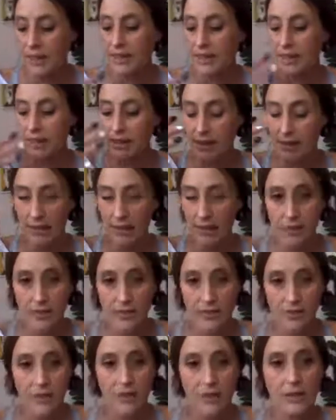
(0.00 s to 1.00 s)

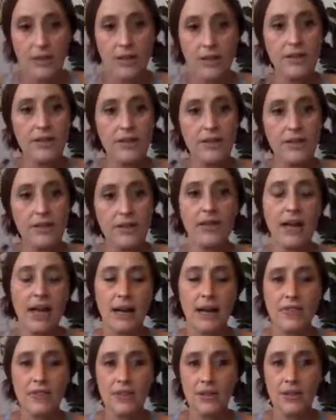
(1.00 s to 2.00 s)
it doesn't
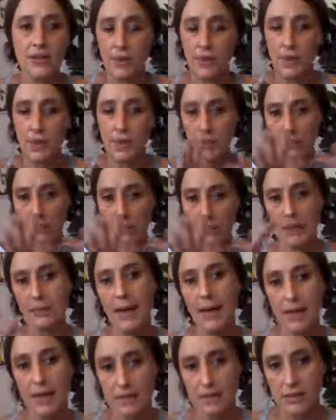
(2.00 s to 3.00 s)
have to be a big,
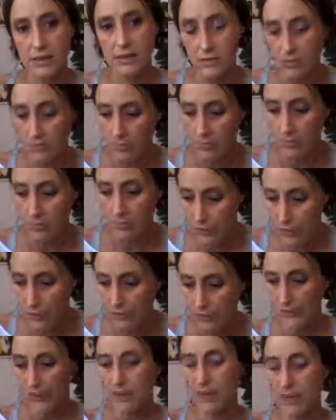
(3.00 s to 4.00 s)
massive move.
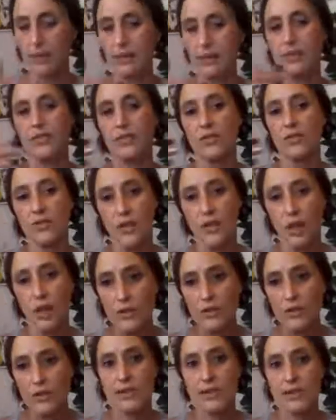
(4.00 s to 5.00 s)
It's slow,
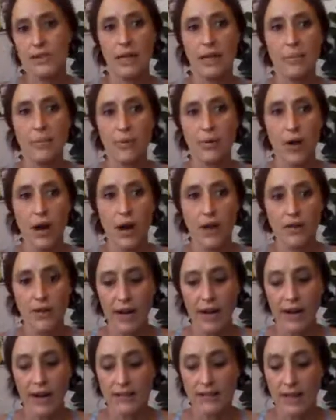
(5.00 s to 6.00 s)
steady
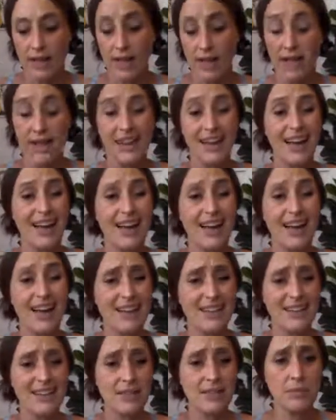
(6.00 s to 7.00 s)
progress. And
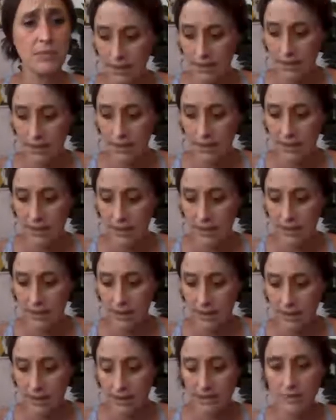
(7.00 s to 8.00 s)
that to me,
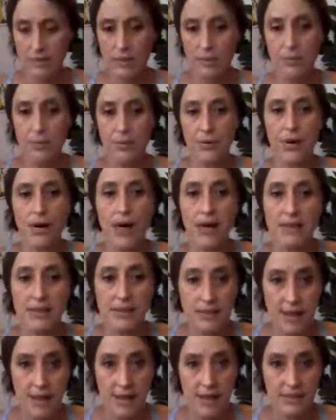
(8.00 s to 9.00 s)
that it's a
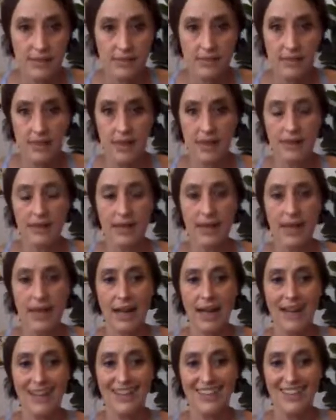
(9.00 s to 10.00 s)
process. And
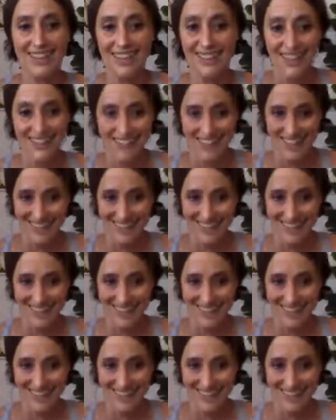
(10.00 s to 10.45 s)
again,